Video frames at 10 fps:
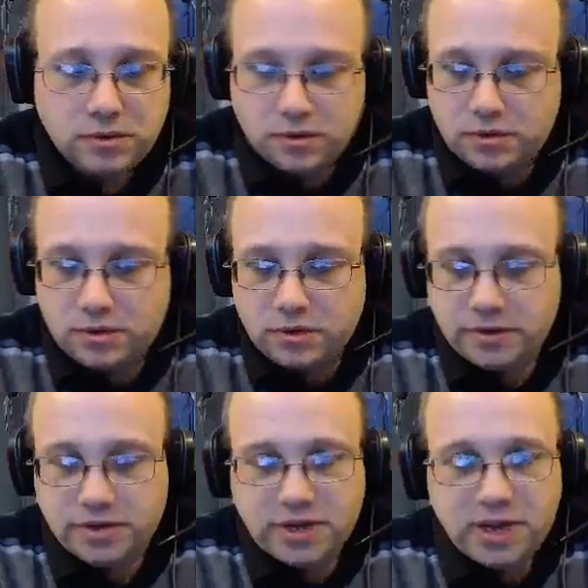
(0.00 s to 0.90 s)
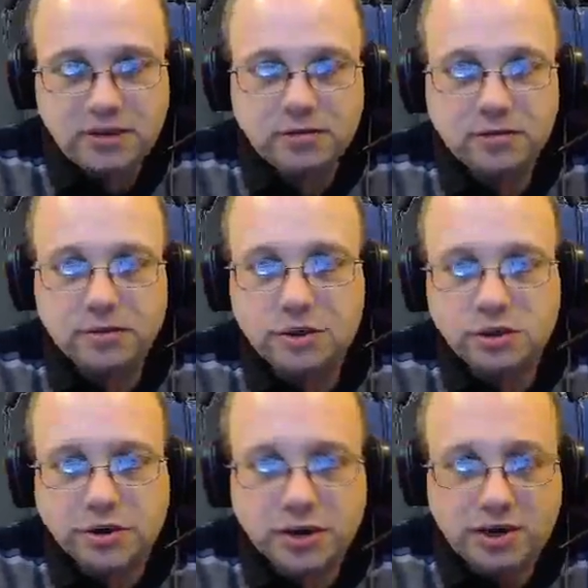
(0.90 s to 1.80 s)
So once again, we want to
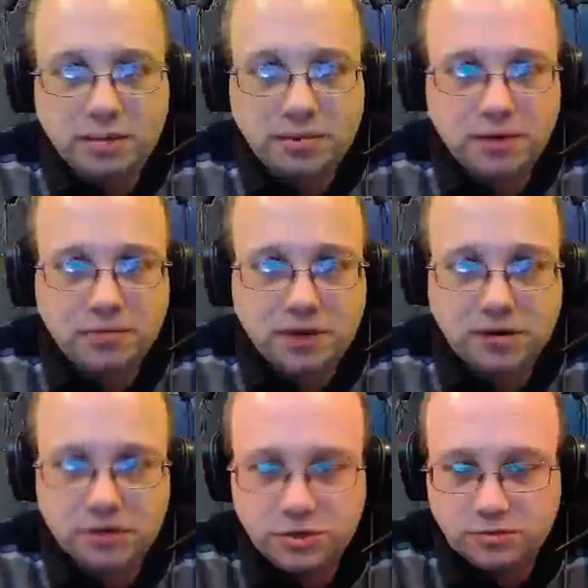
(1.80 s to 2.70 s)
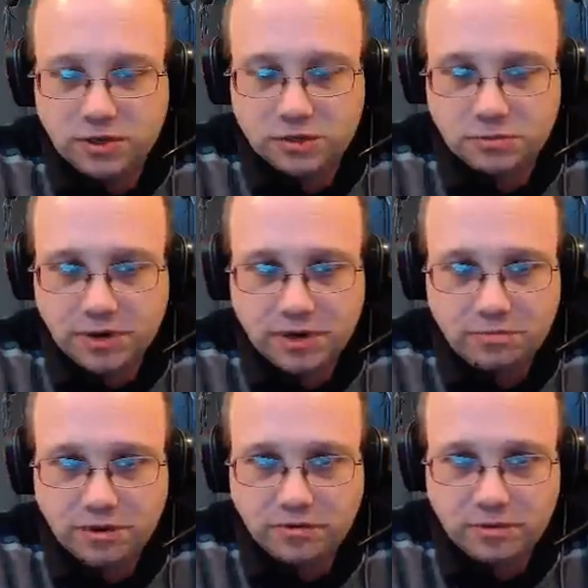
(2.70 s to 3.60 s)
try and couple at below 2 miles per hour,
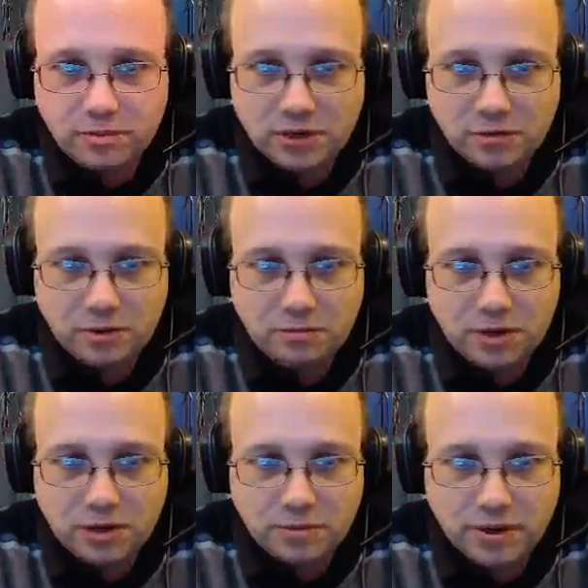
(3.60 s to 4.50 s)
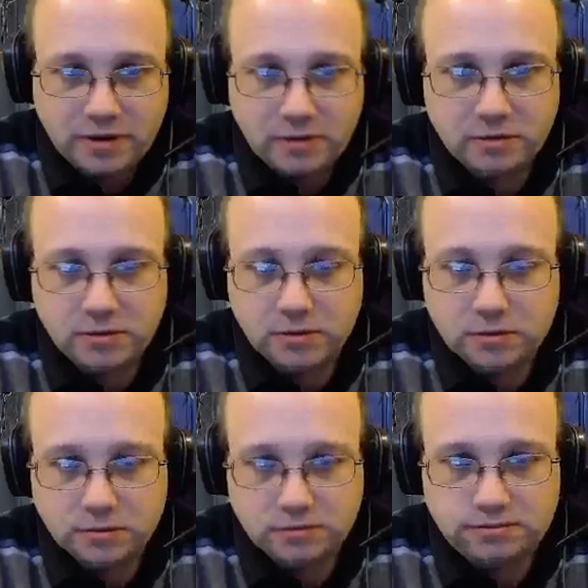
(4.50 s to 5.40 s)
preferably below 1 mile per hour.
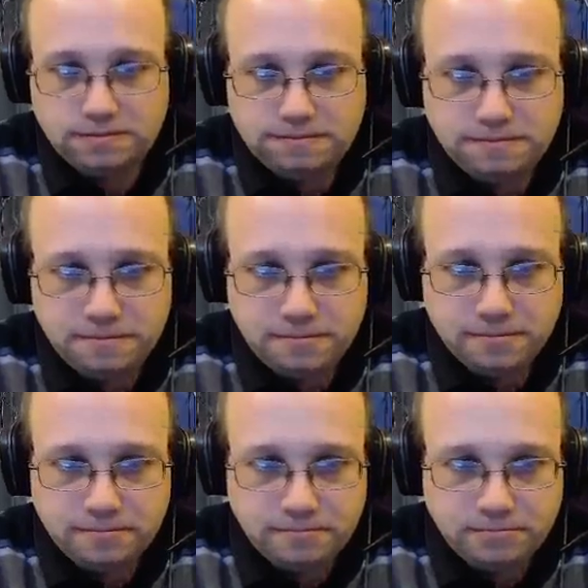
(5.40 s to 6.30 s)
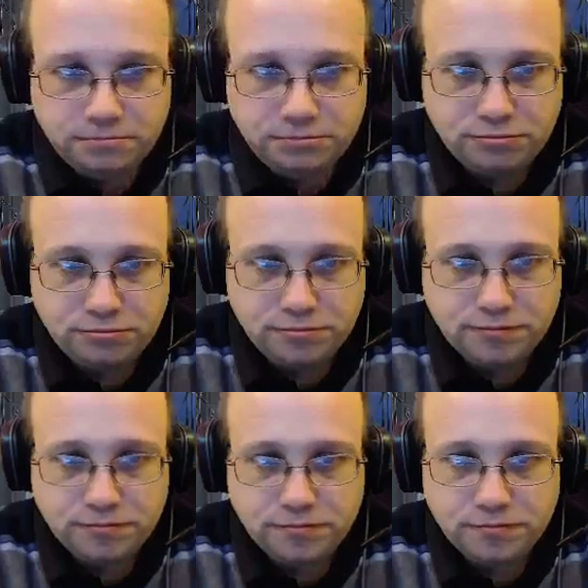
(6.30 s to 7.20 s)

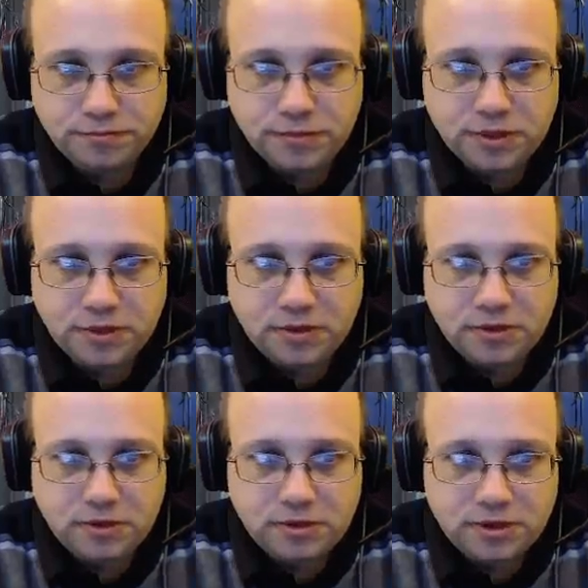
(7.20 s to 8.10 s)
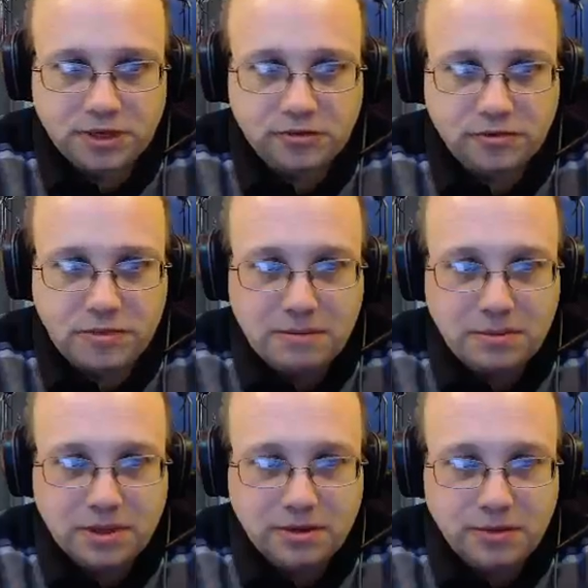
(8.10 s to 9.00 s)
The thing to remember
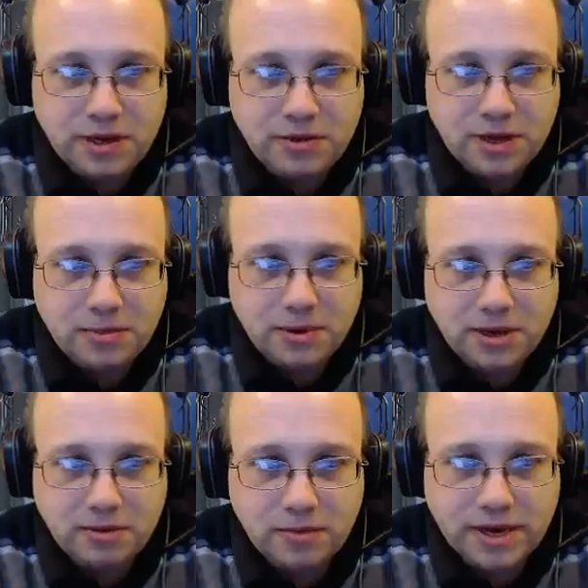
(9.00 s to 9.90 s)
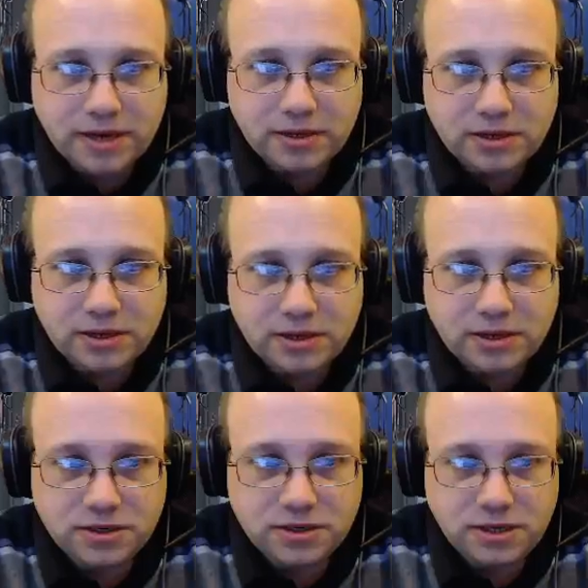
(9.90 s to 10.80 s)
though when you're coupling up wagons like
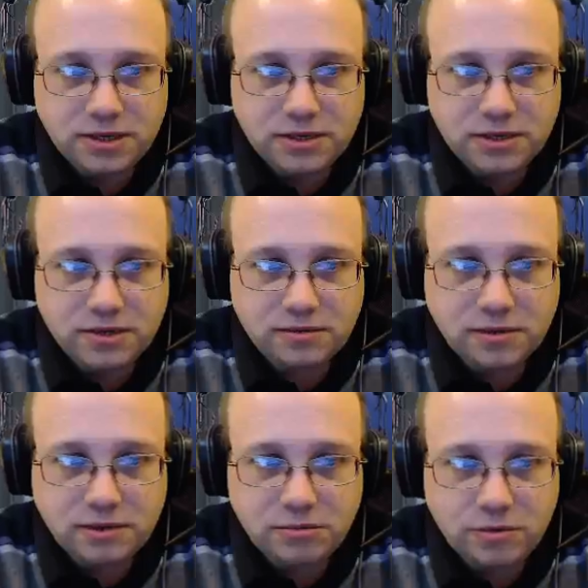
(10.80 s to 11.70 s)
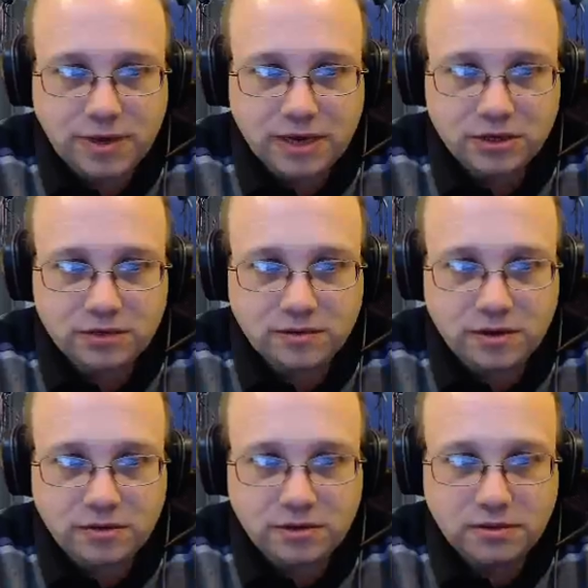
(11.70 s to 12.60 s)
this is the more wagons you've
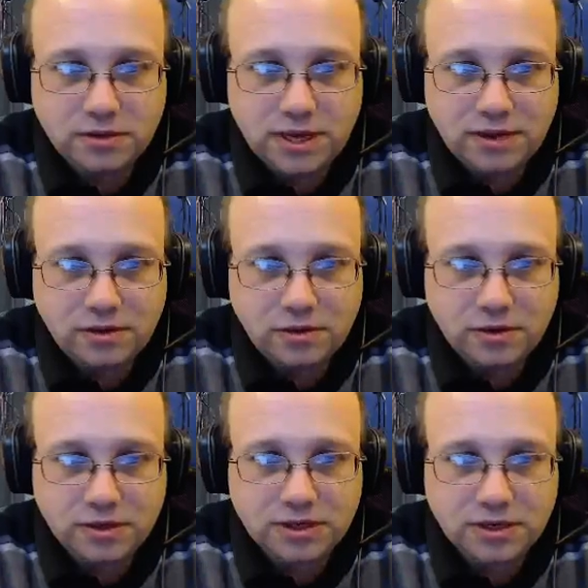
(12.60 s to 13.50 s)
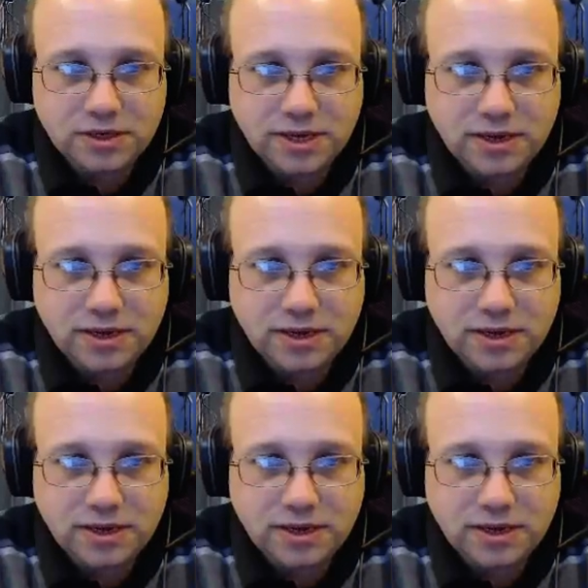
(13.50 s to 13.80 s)
got, the longer it's going to take